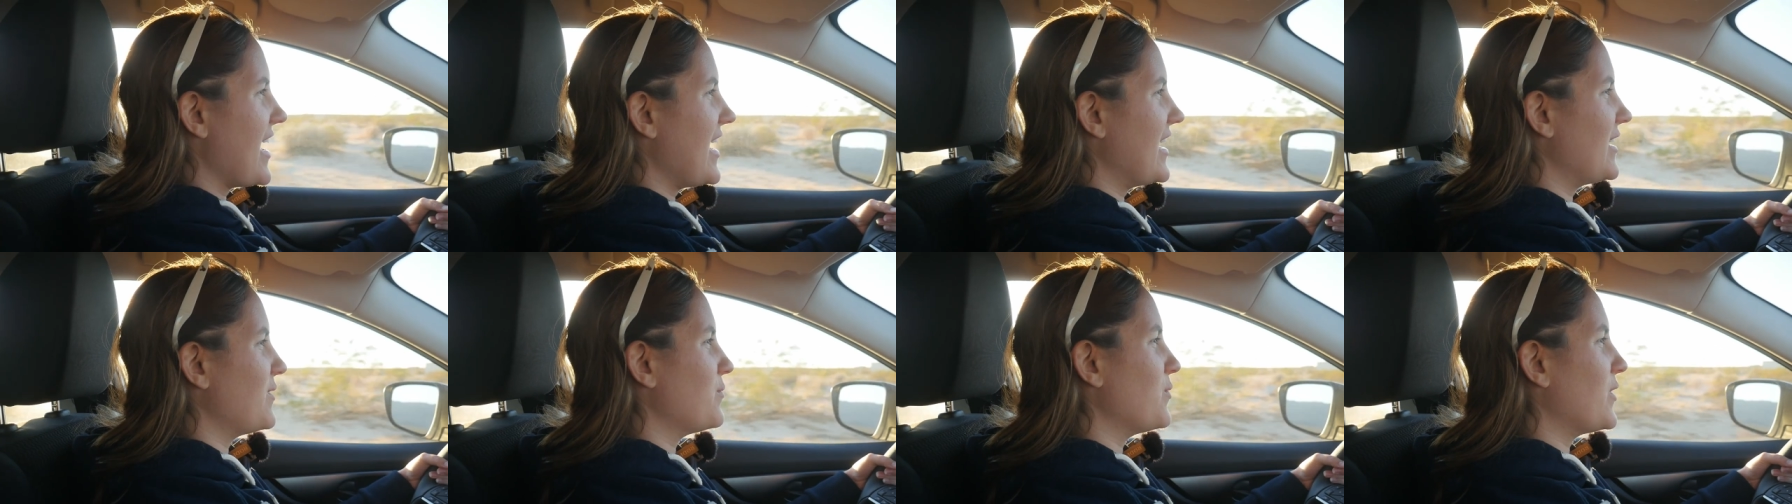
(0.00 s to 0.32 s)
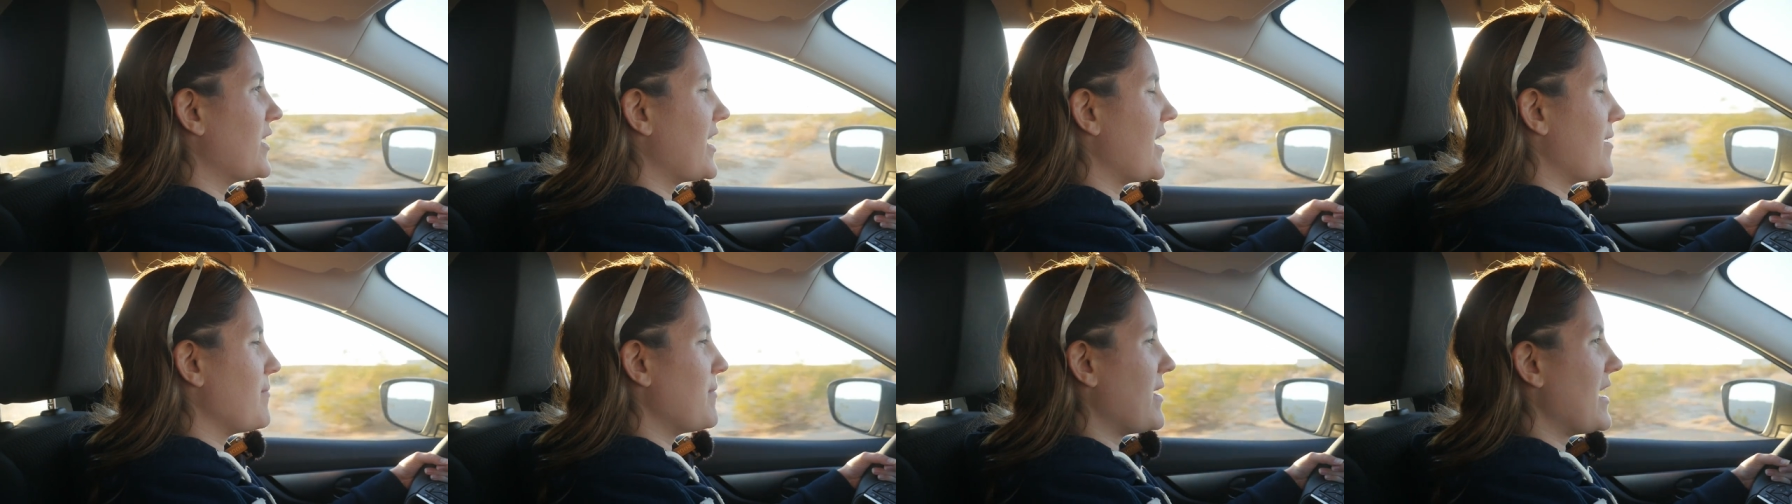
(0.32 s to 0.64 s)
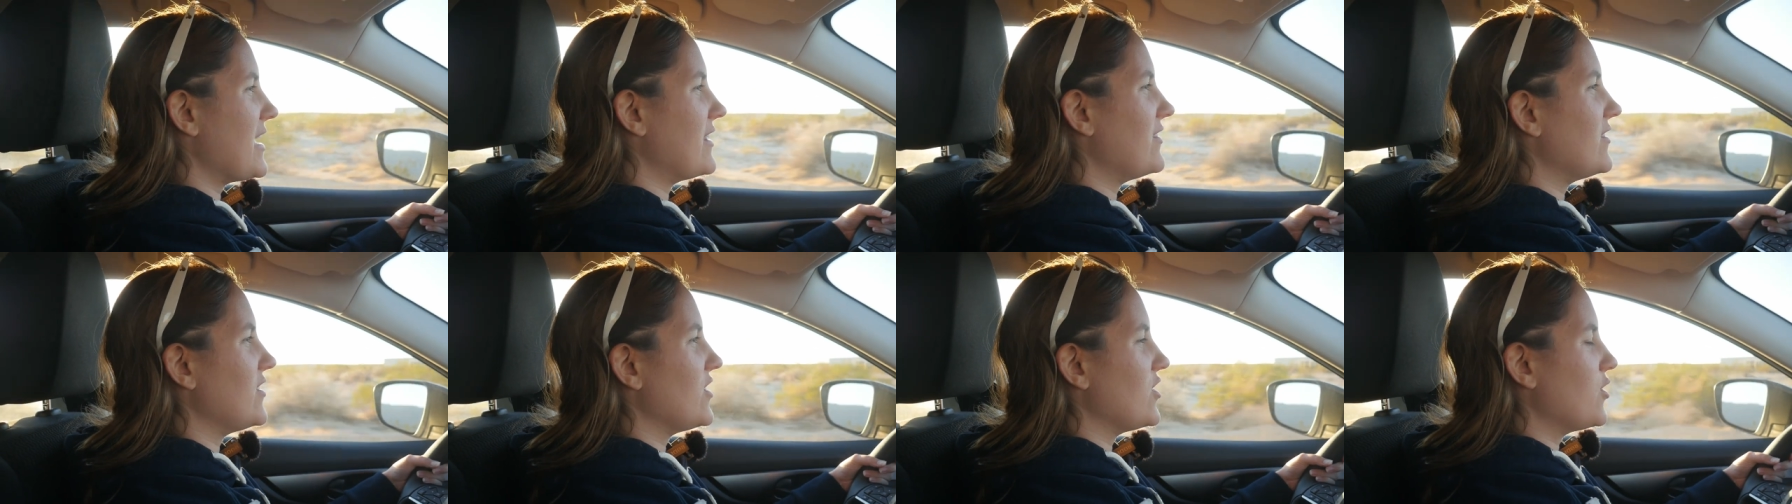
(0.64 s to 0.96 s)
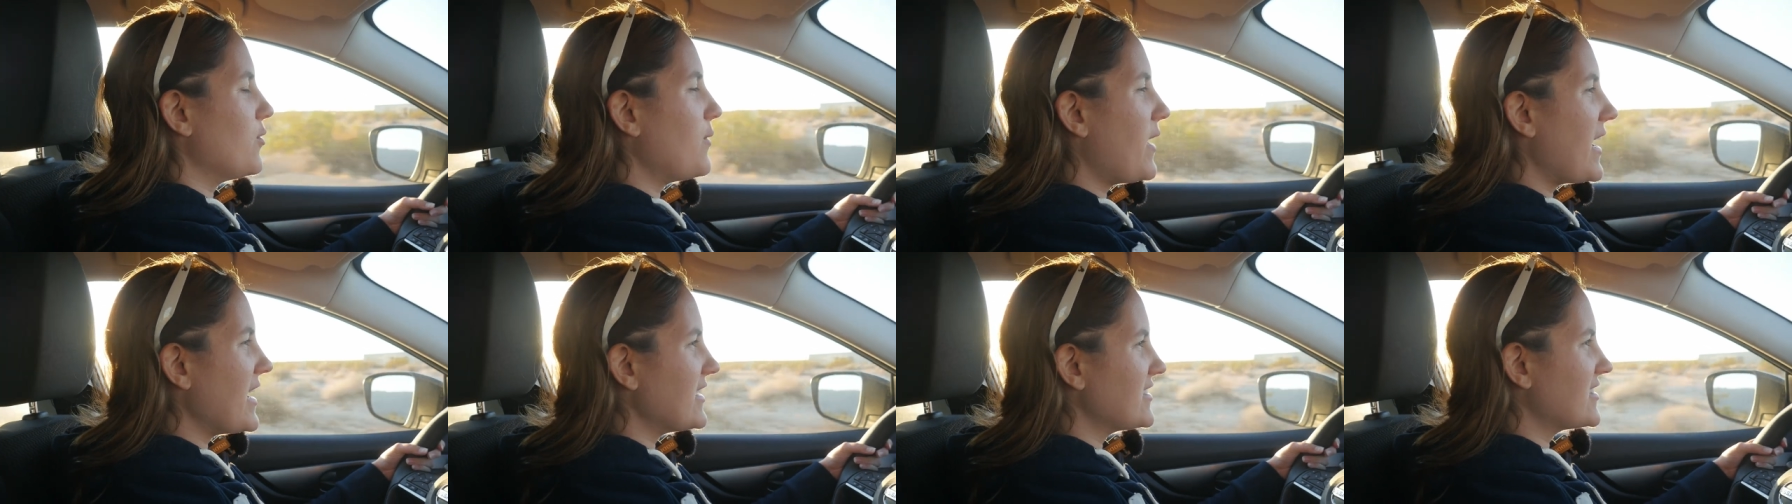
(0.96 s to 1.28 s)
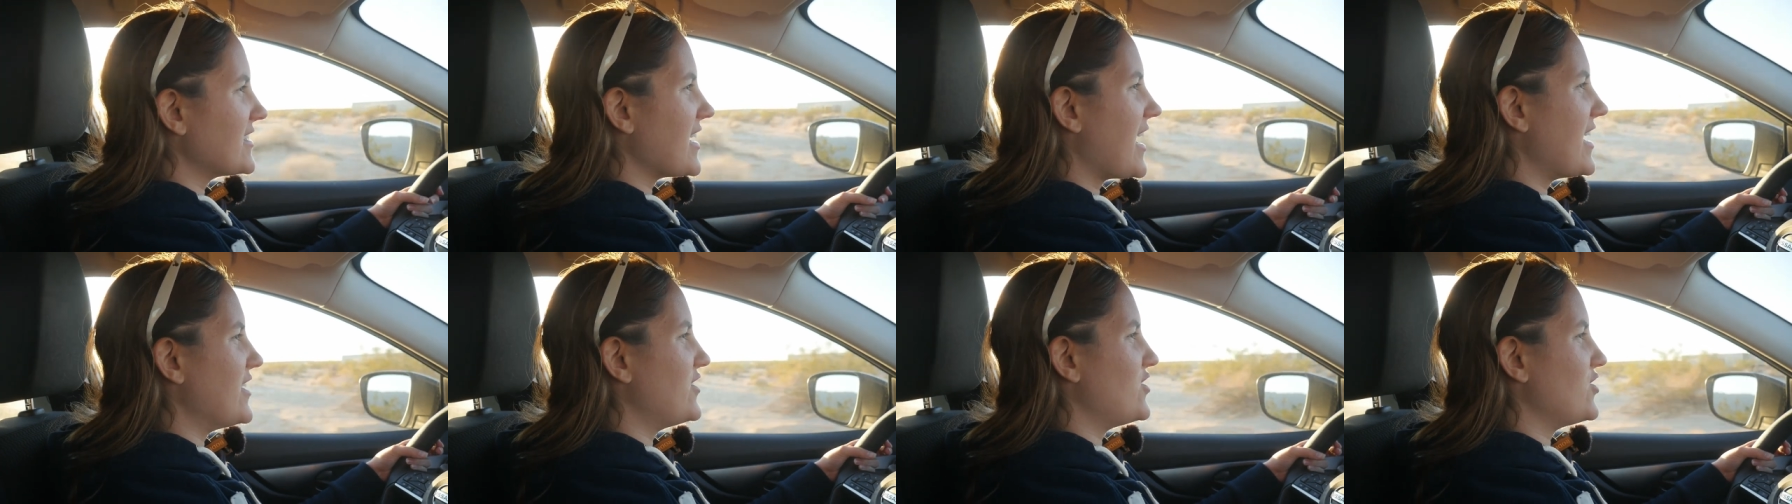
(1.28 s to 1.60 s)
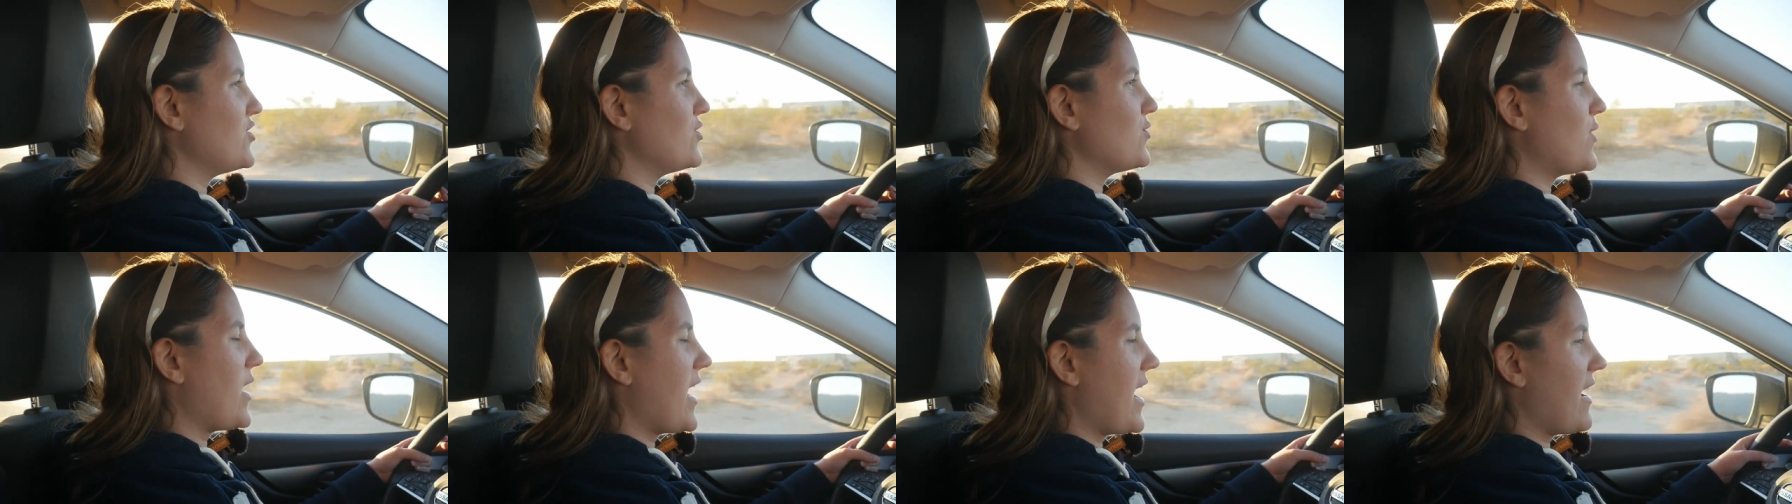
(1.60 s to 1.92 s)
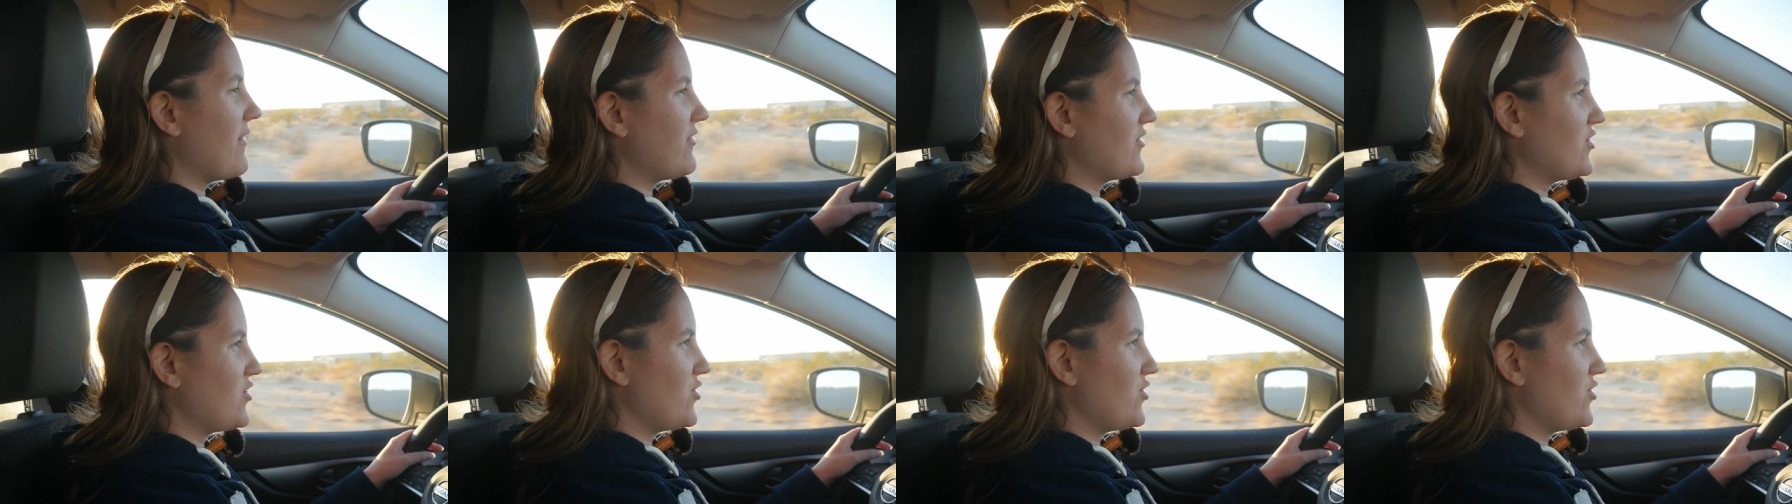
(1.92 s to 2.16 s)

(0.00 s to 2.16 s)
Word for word: And when I'm in the U.S., I do have